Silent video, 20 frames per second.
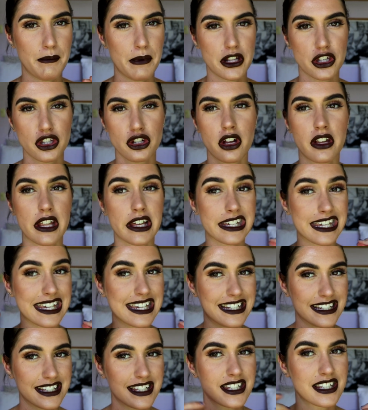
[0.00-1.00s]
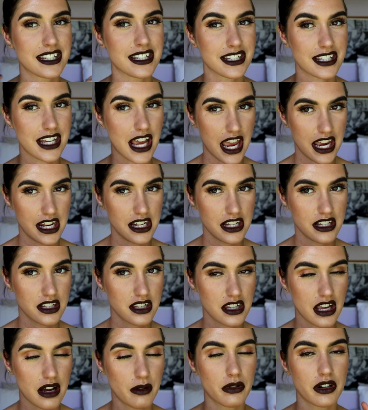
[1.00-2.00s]
but it's not like
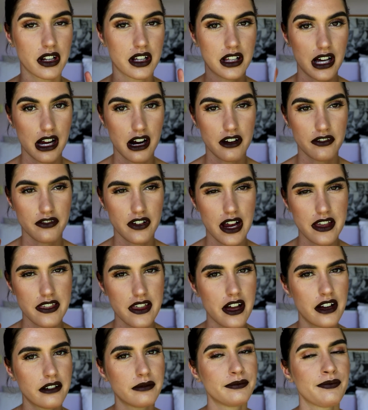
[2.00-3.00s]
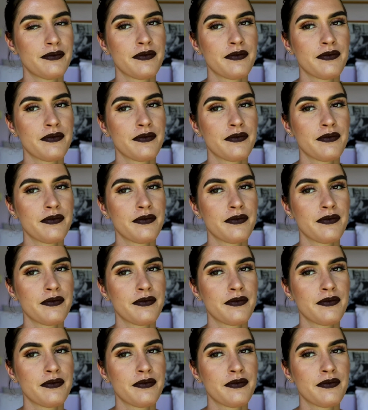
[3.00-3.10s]
instantaneous I want to clarify that